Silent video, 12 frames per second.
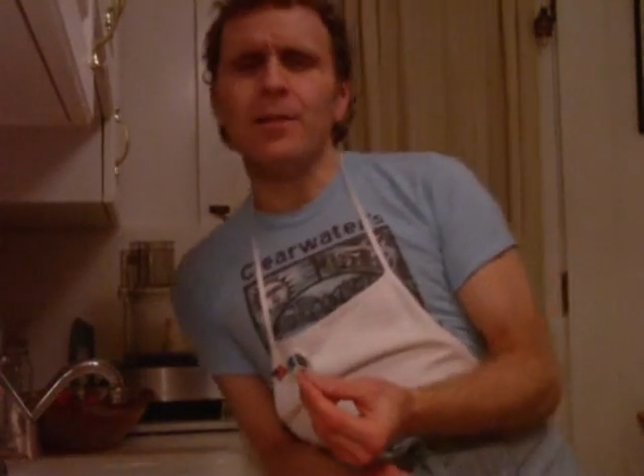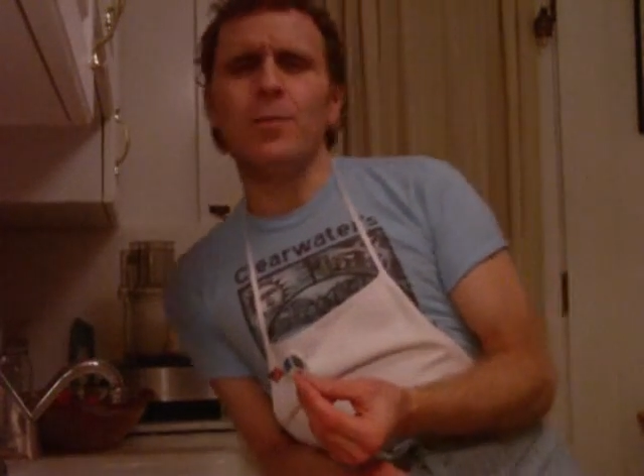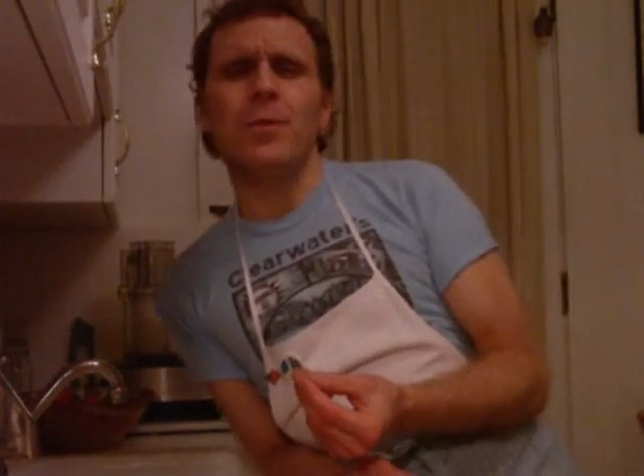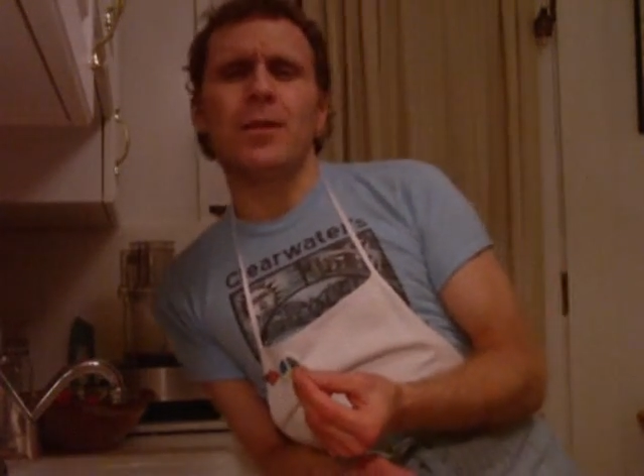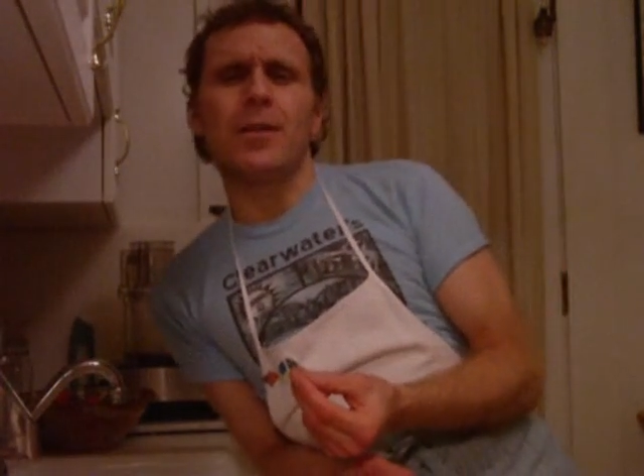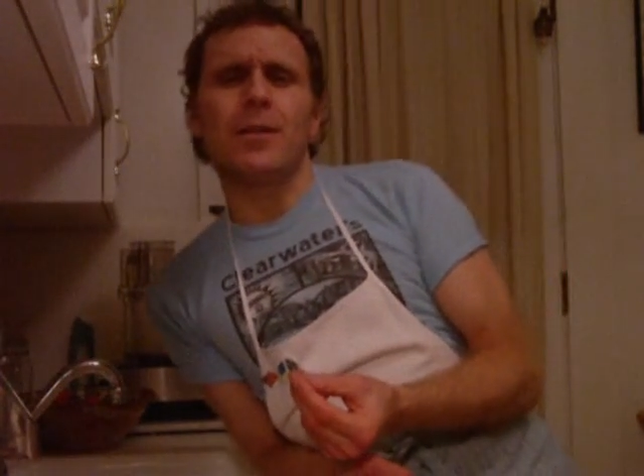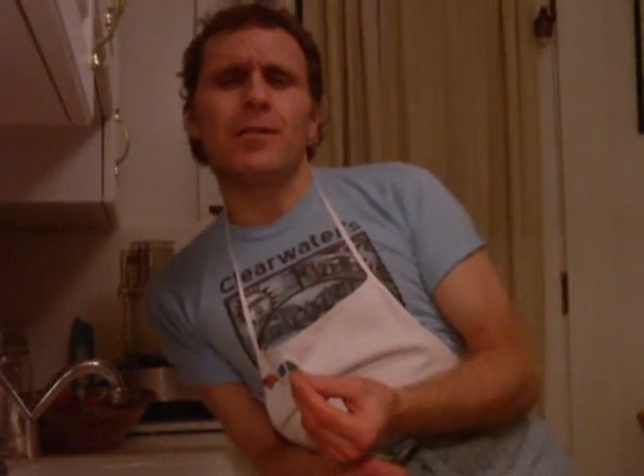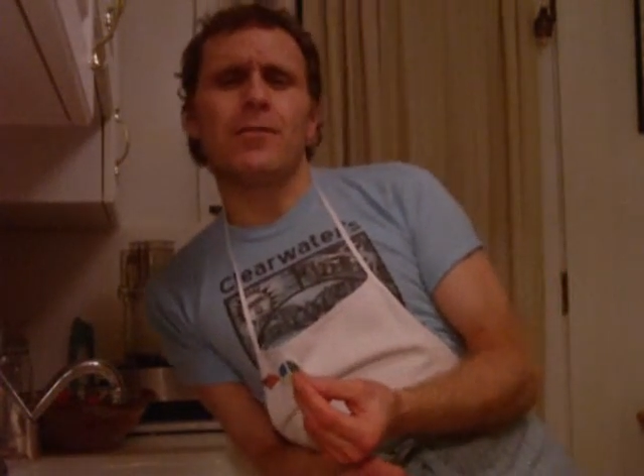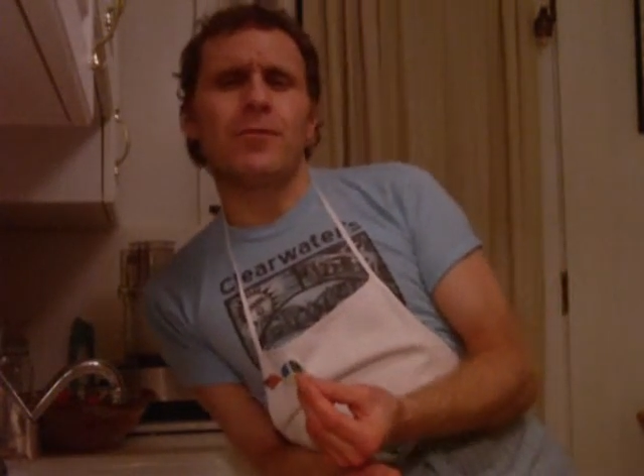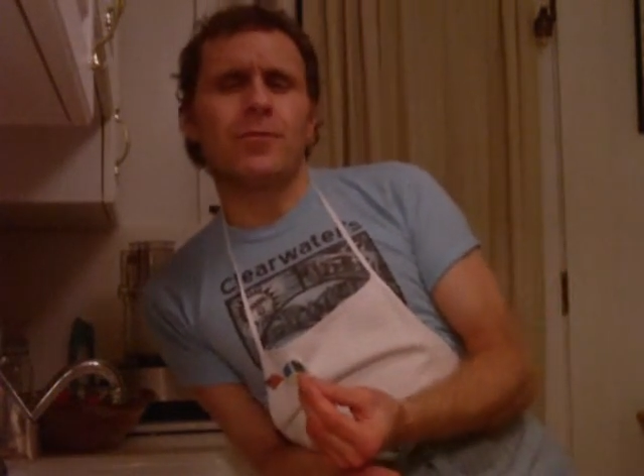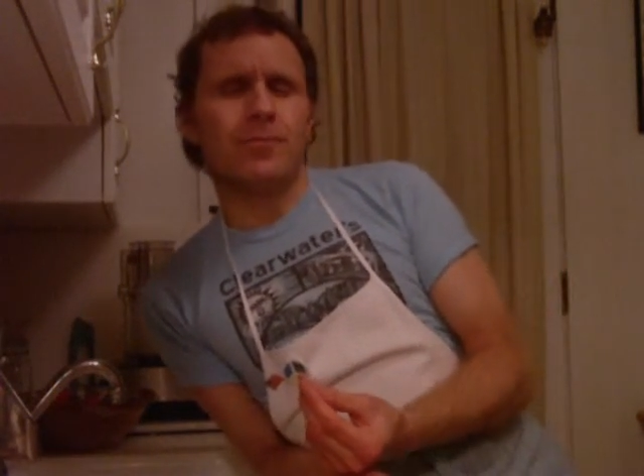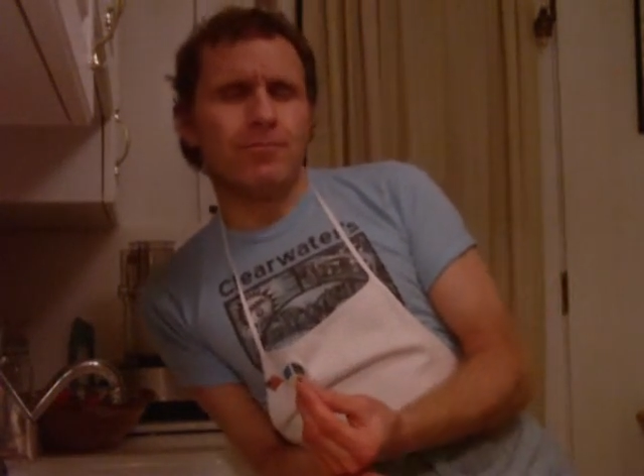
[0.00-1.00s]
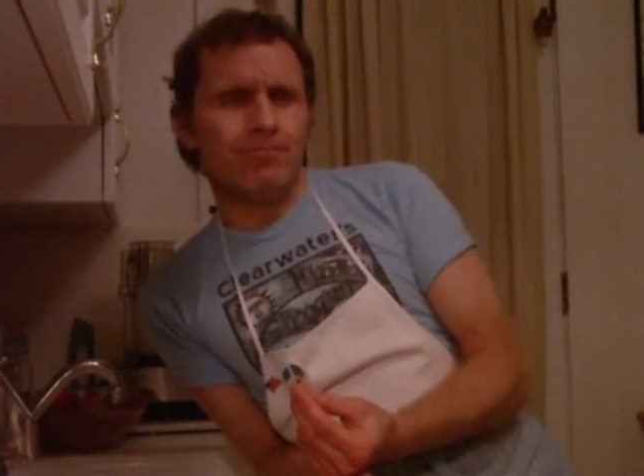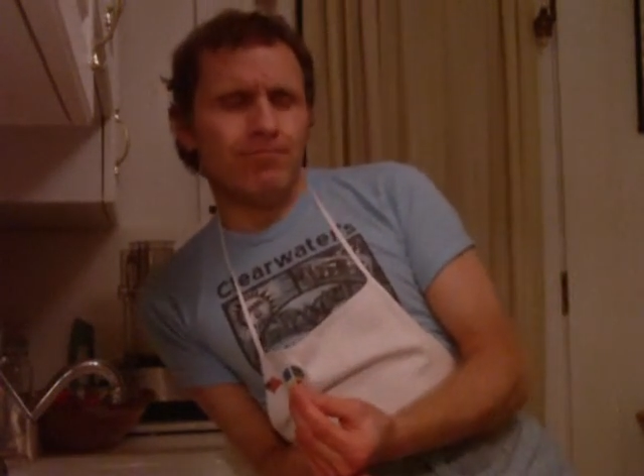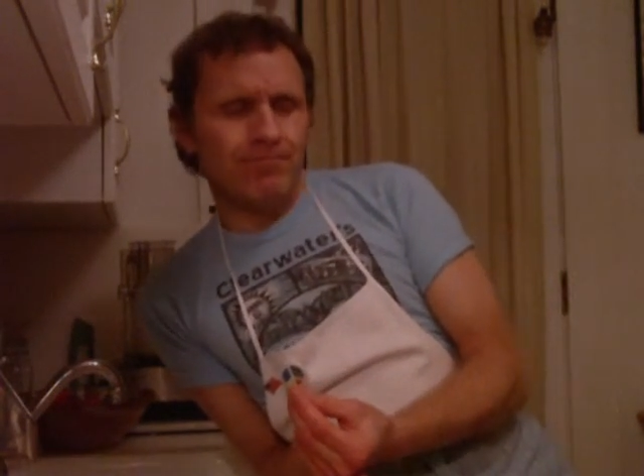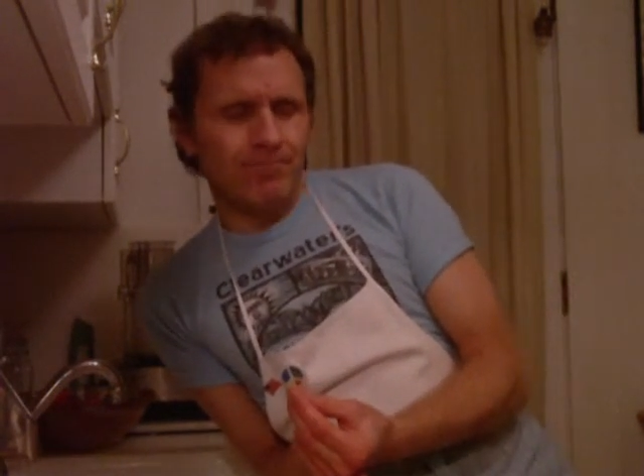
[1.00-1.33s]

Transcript: a little bit of